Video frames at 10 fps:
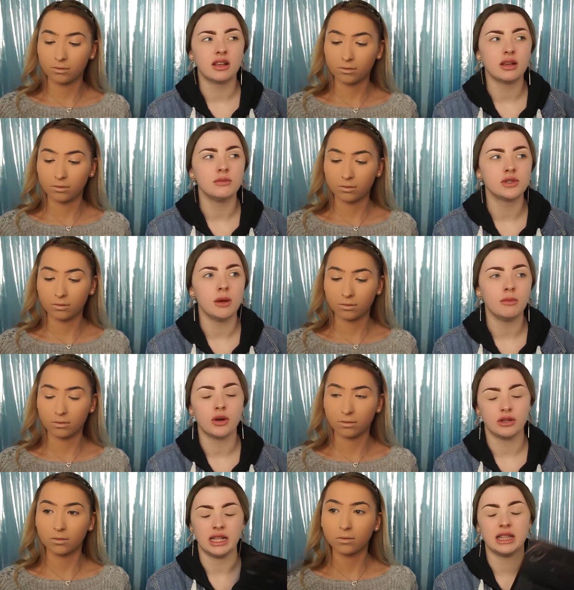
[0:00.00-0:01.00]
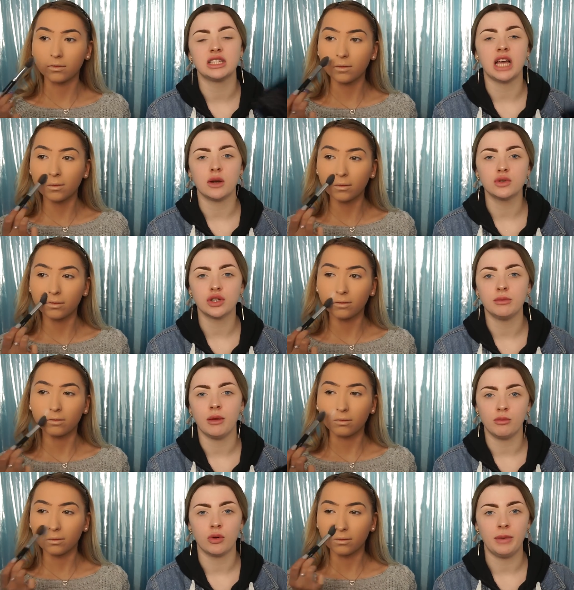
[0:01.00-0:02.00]
Speaker 1: comes out more, the shadows come
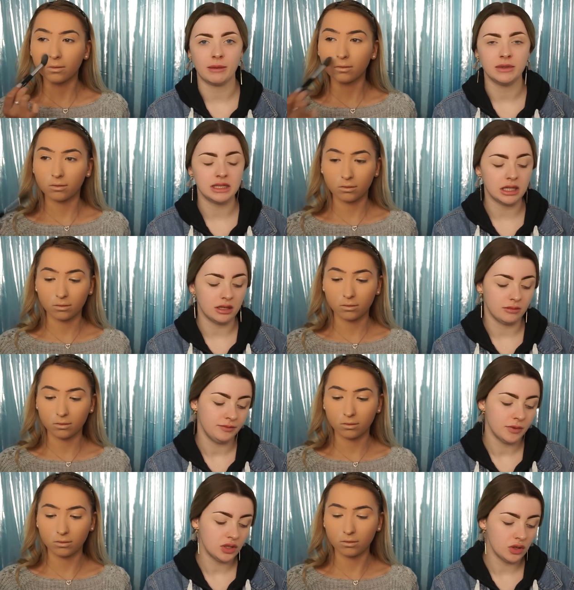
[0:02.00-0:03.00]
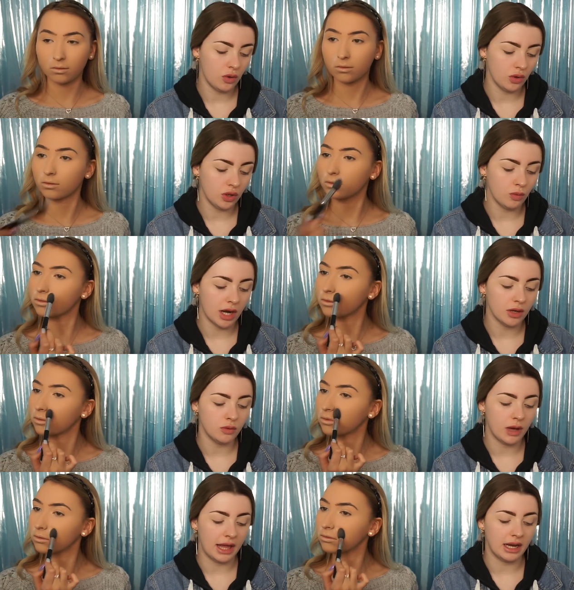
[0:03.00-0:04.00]
out more pigmented. So you want to
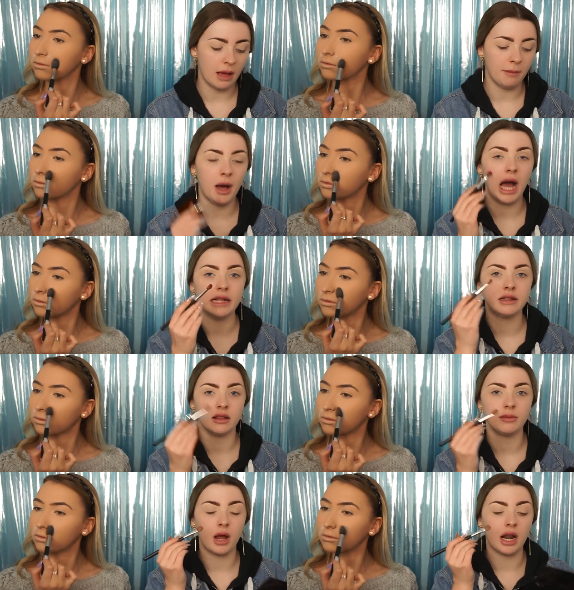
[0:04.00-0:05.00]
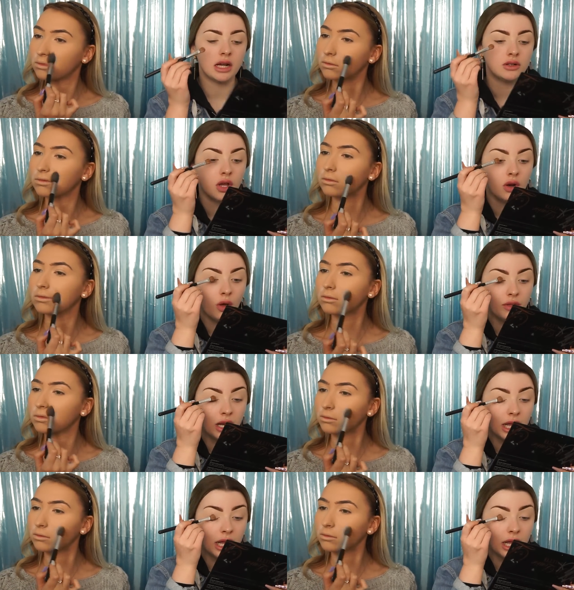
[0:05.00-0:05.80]
go in and pat the product down on the